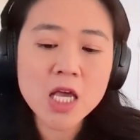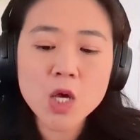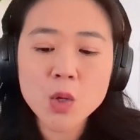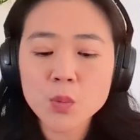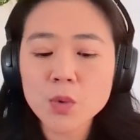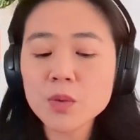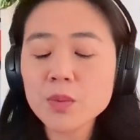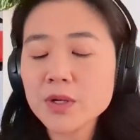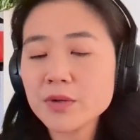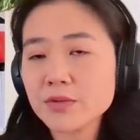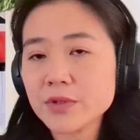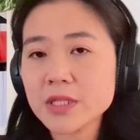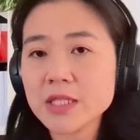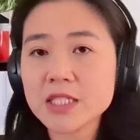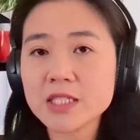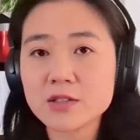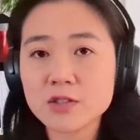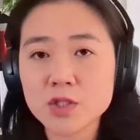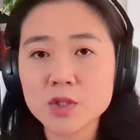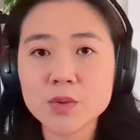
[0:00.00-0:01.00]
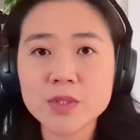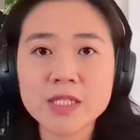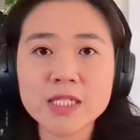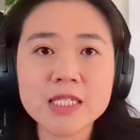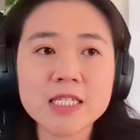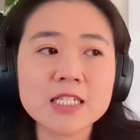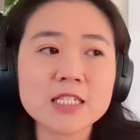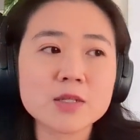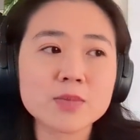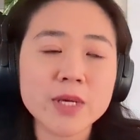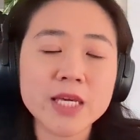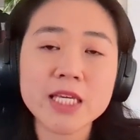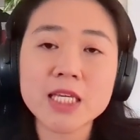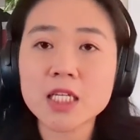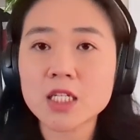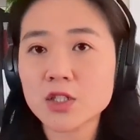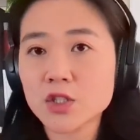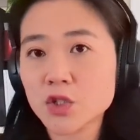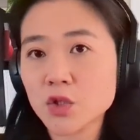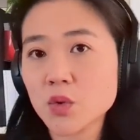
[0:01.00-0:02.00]
what we're really doing is
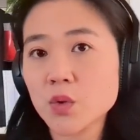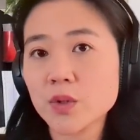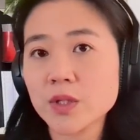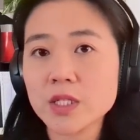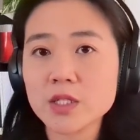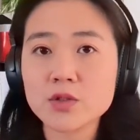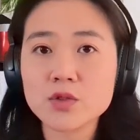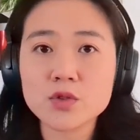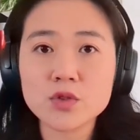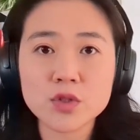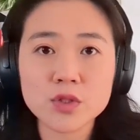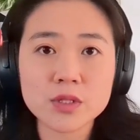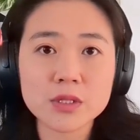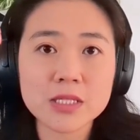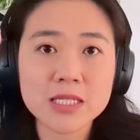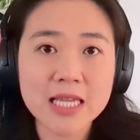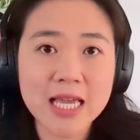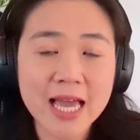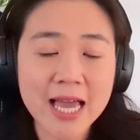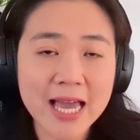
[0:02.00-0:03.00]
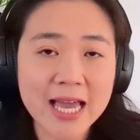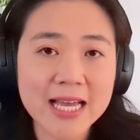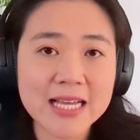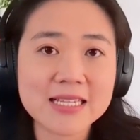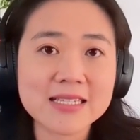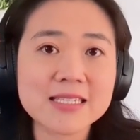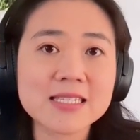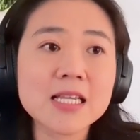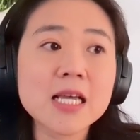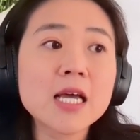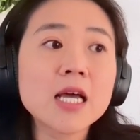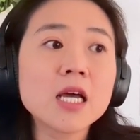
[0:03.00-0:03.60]
making sure the student has